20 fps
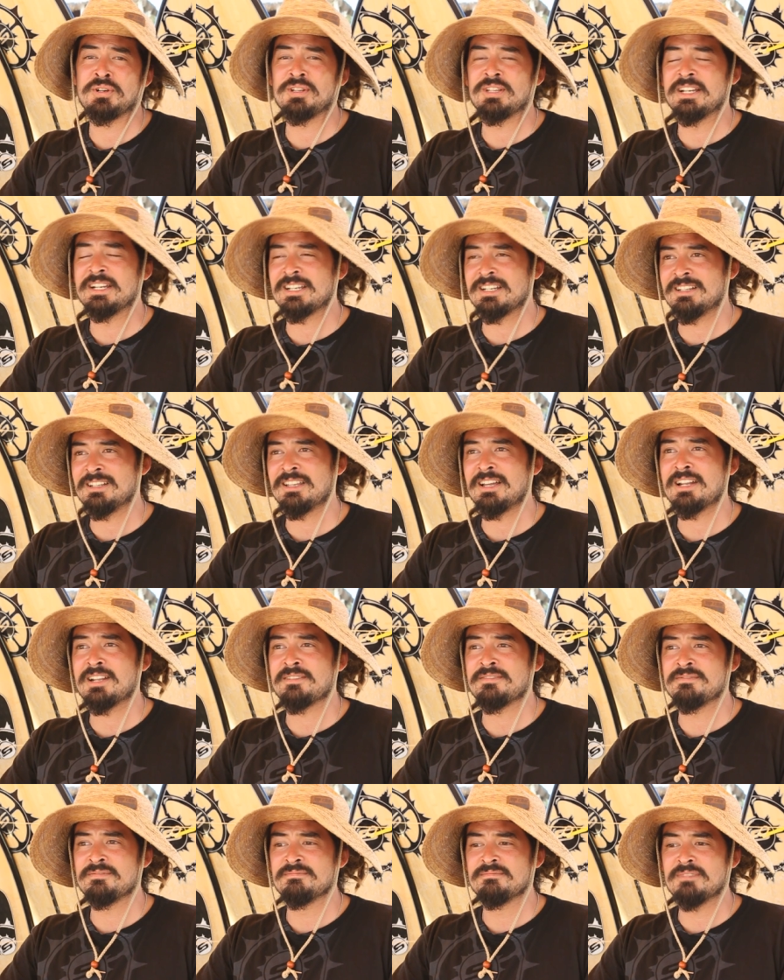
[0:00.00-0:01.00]
like a lot
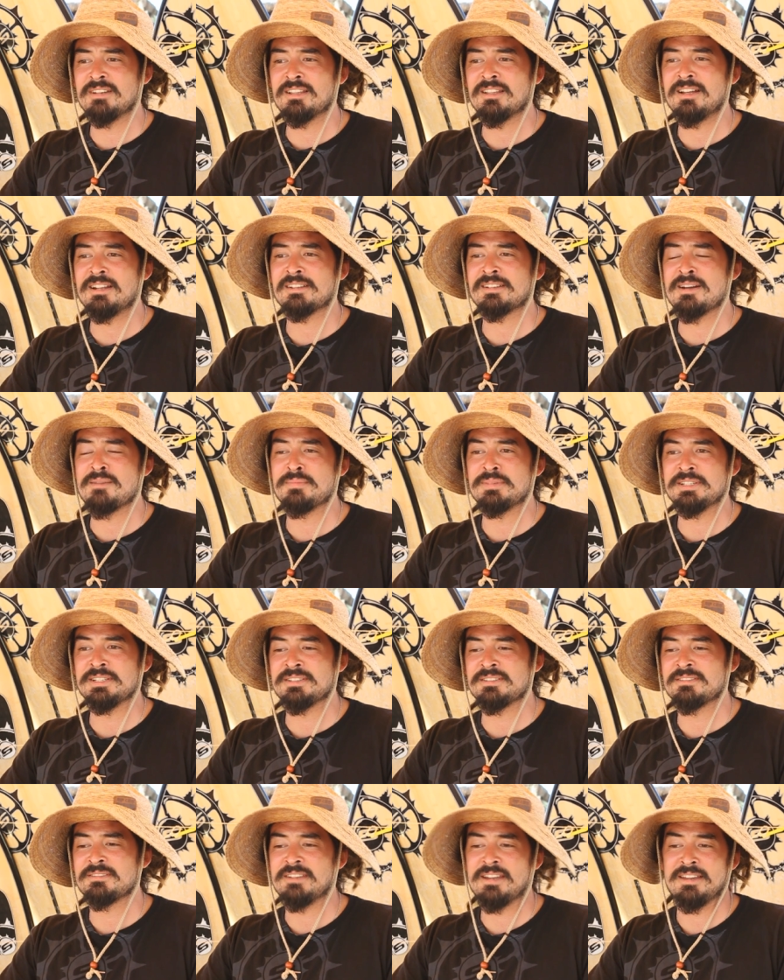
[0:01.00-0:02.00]
of
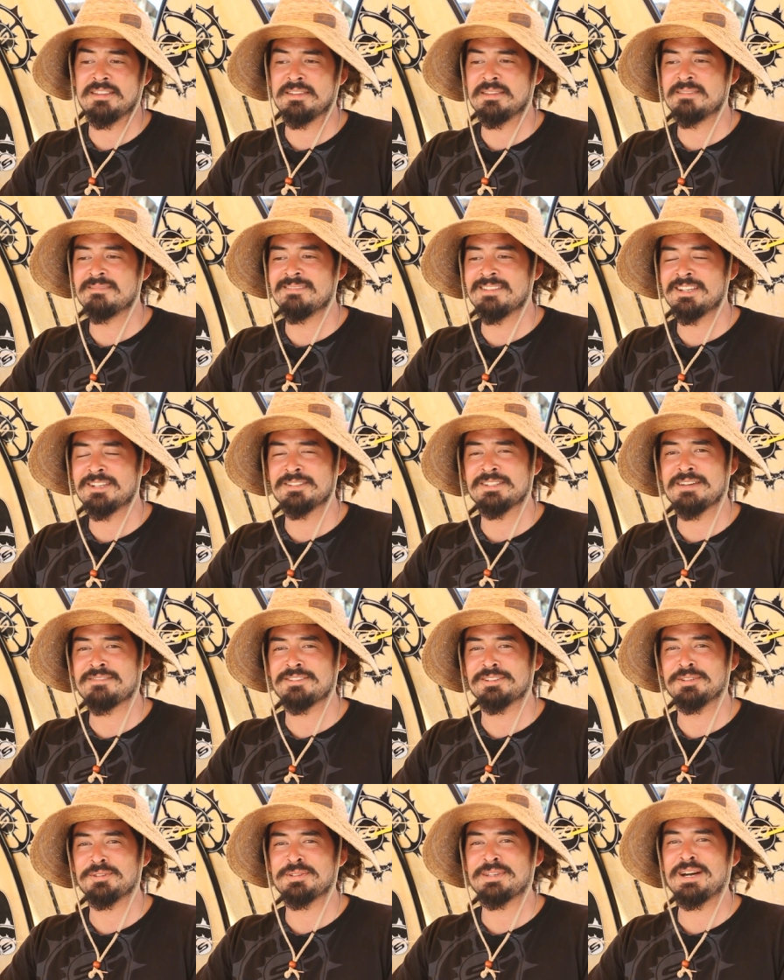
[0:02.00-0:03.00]
companies, yeah, they could
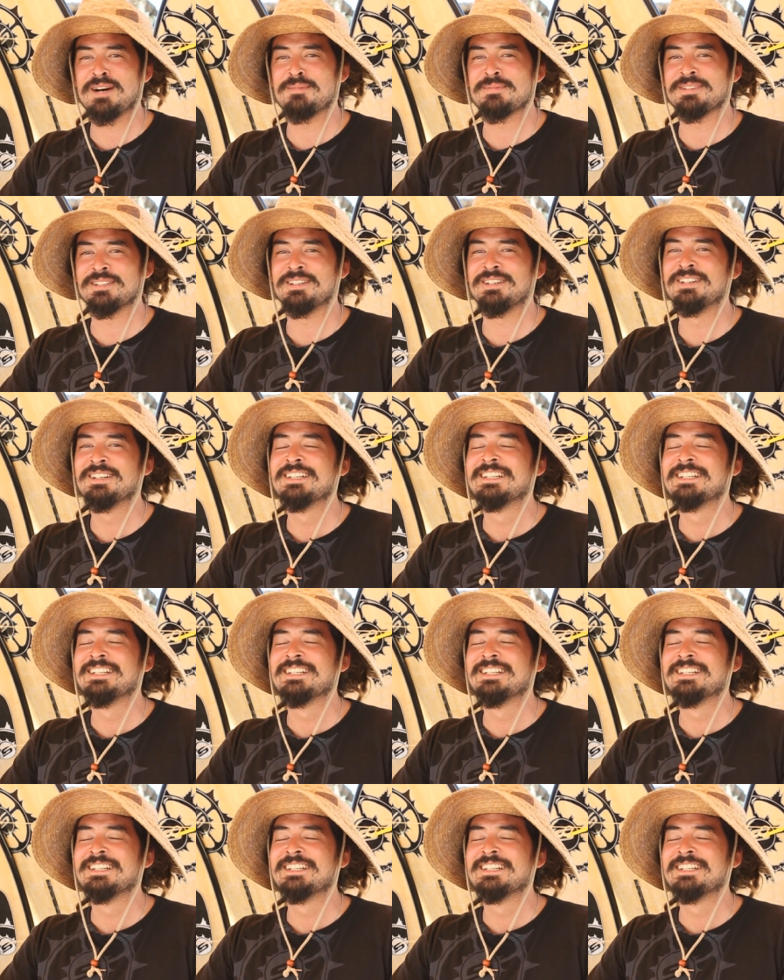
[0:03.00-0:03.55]
definitely use help, you know,